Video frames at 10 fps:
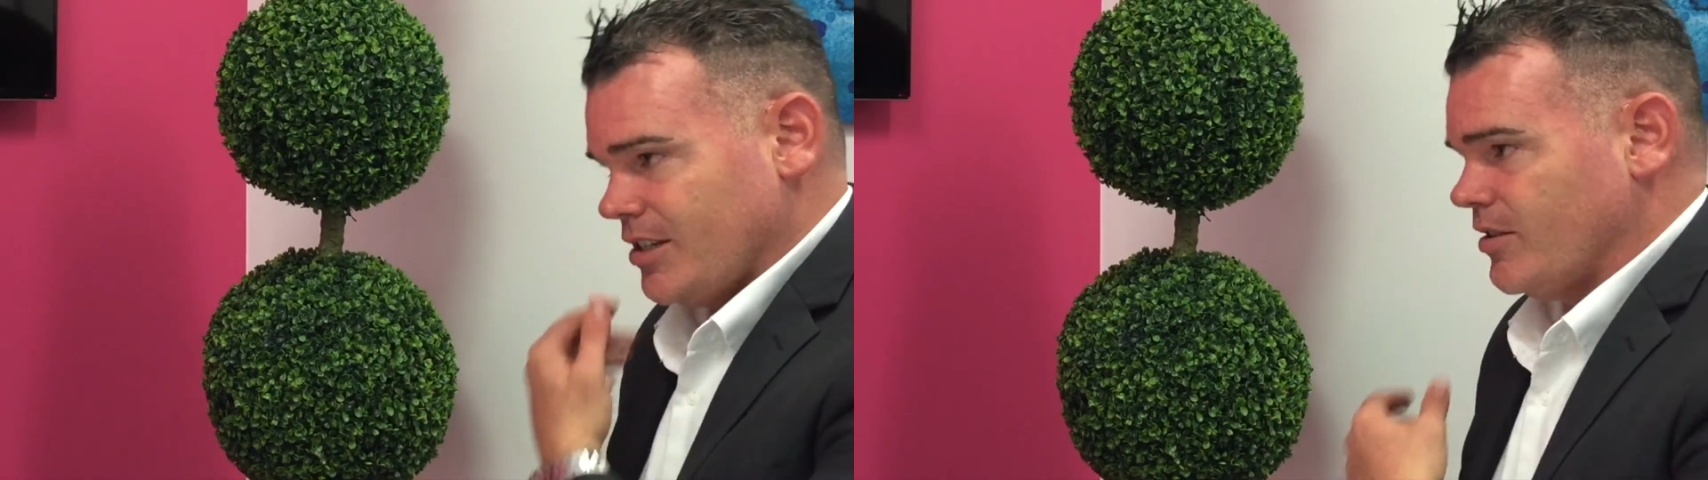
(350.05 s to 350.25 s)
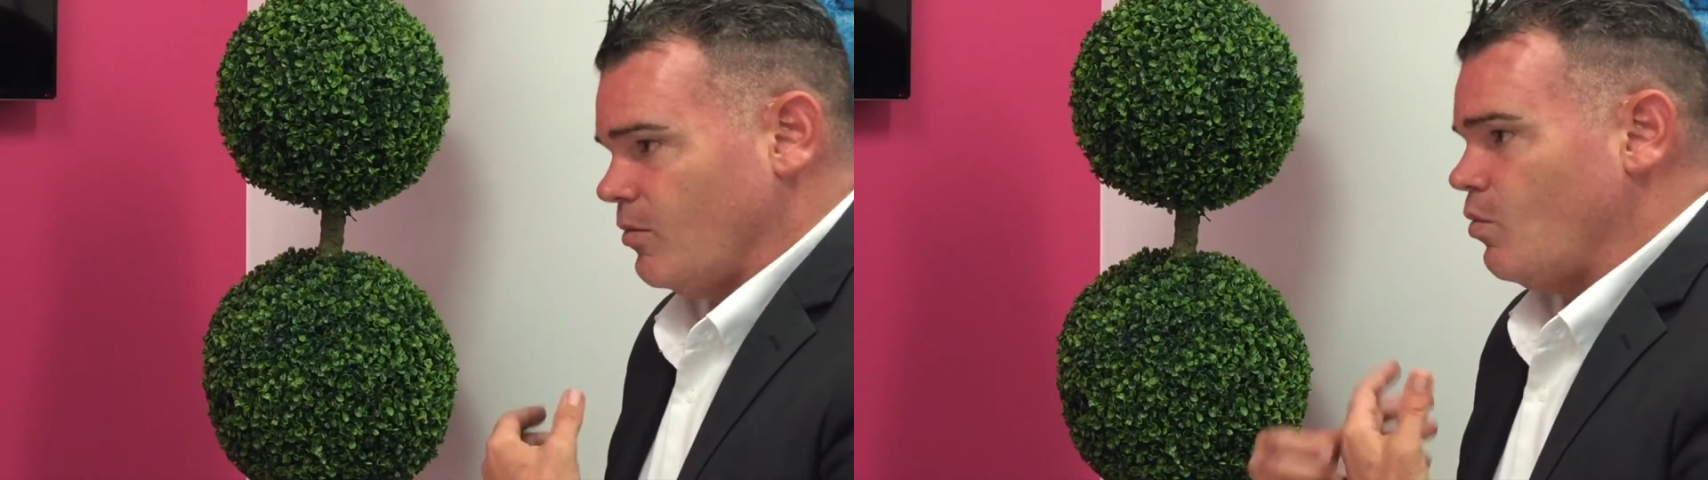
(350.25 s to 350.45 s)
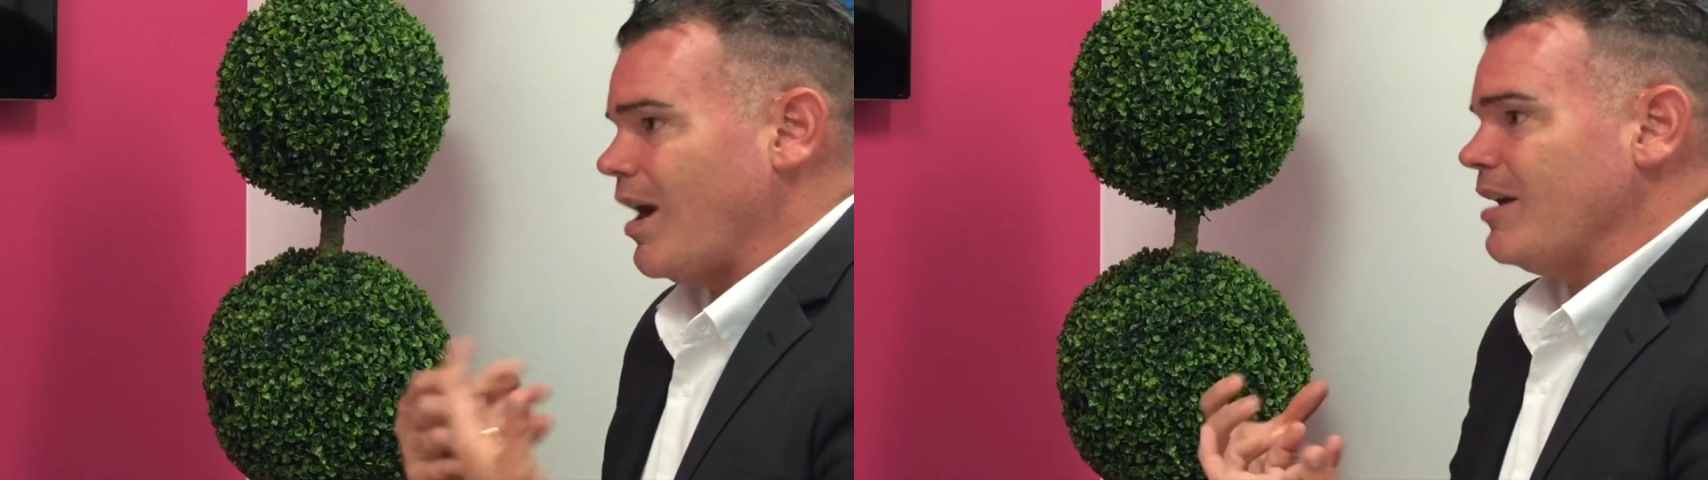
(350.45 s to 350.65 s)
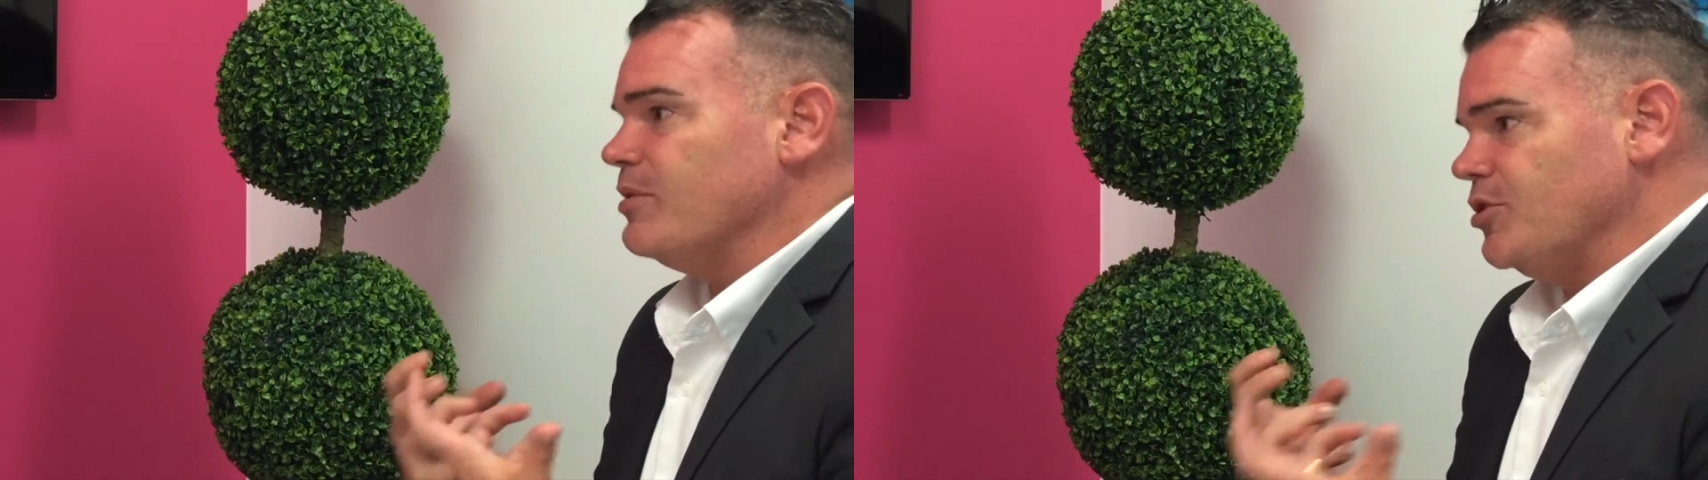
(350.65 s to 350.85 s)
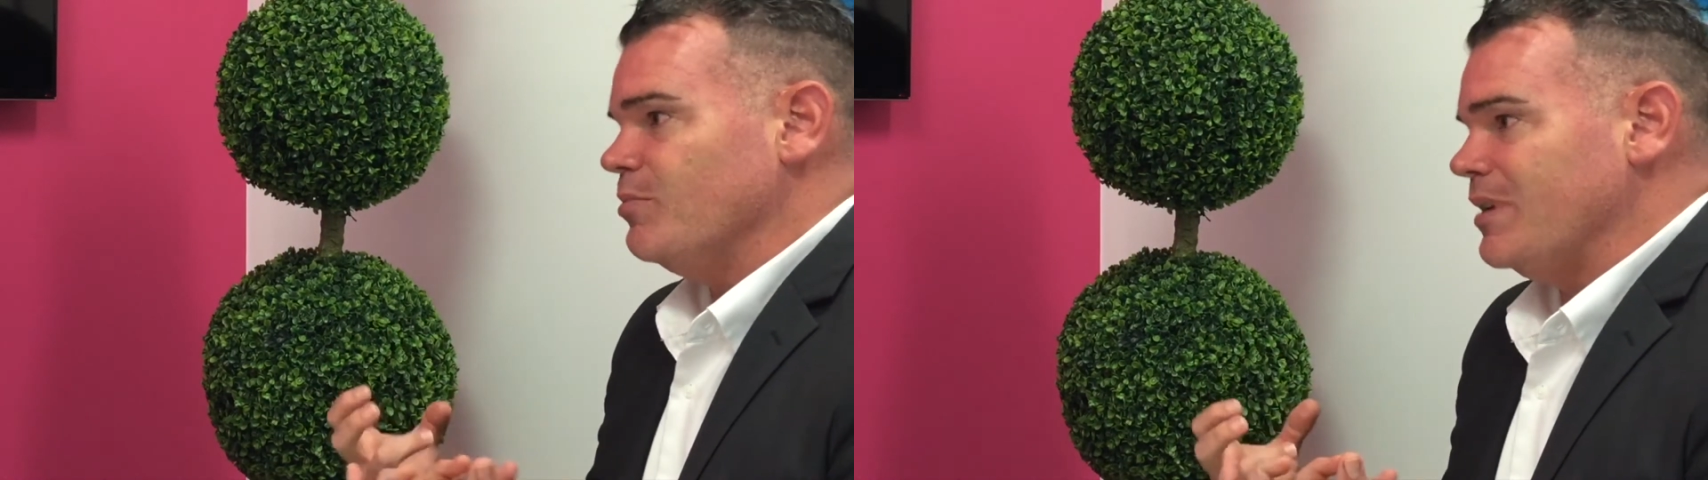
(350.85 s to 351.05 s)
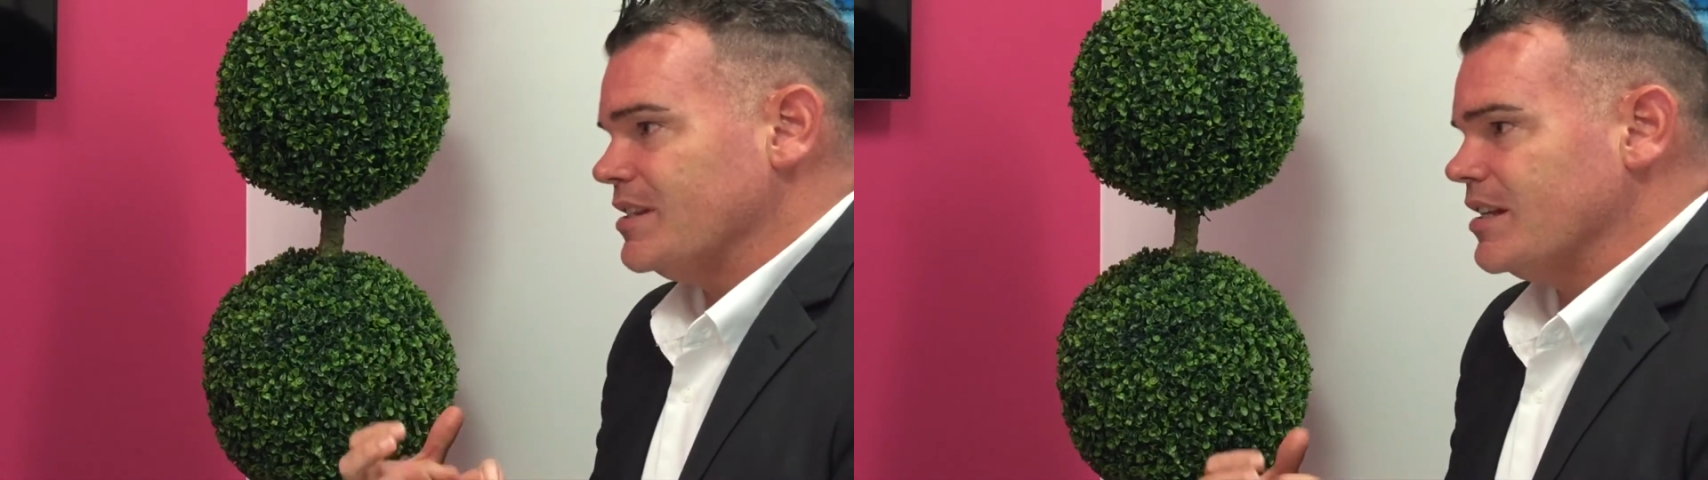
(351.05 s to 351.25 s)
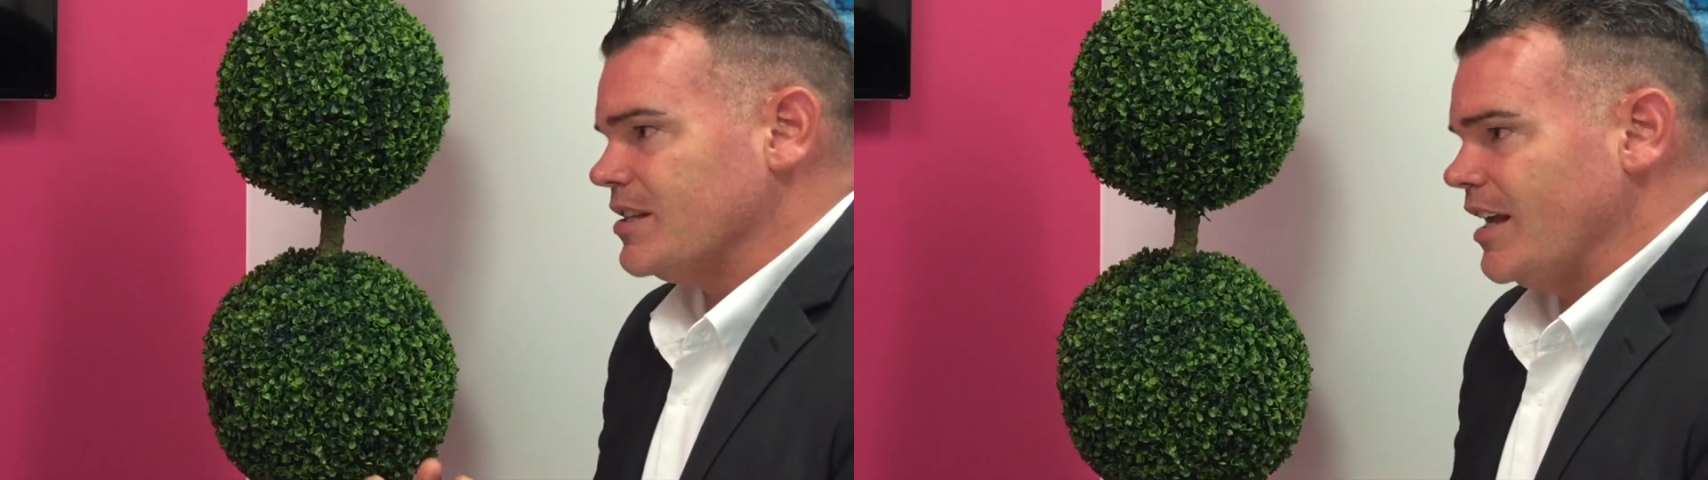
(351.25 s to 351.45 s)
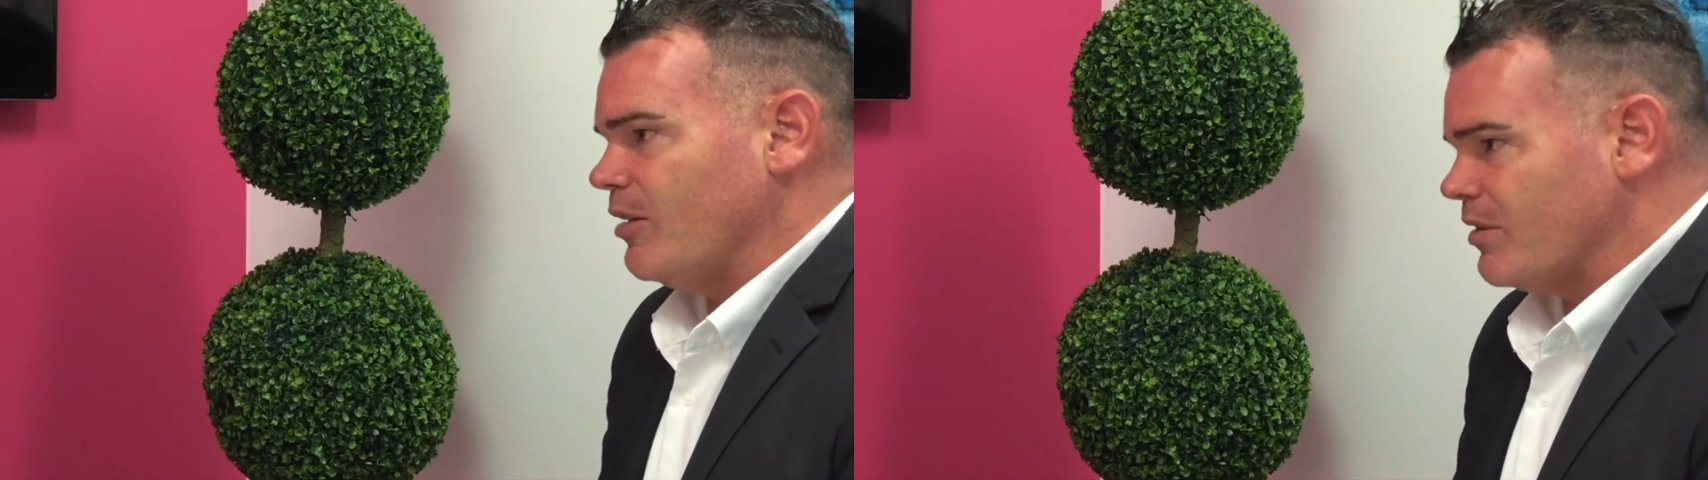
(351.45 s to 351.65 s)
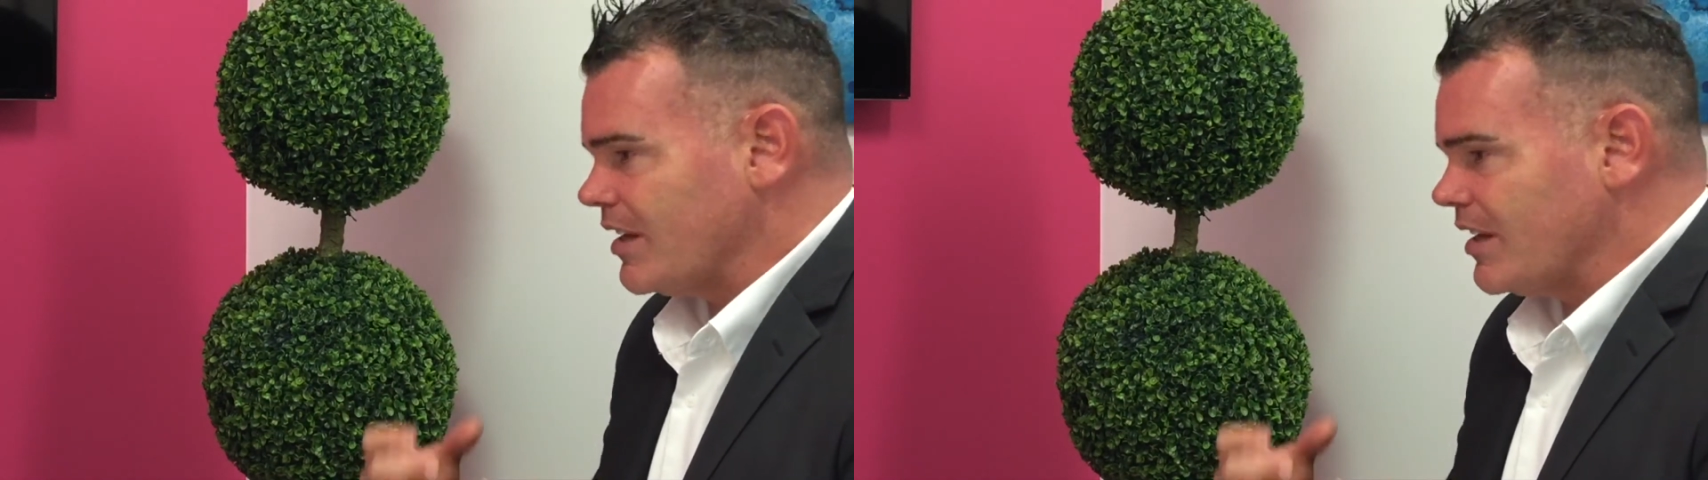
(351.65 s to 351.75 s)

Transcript: just the way we do business now, yep.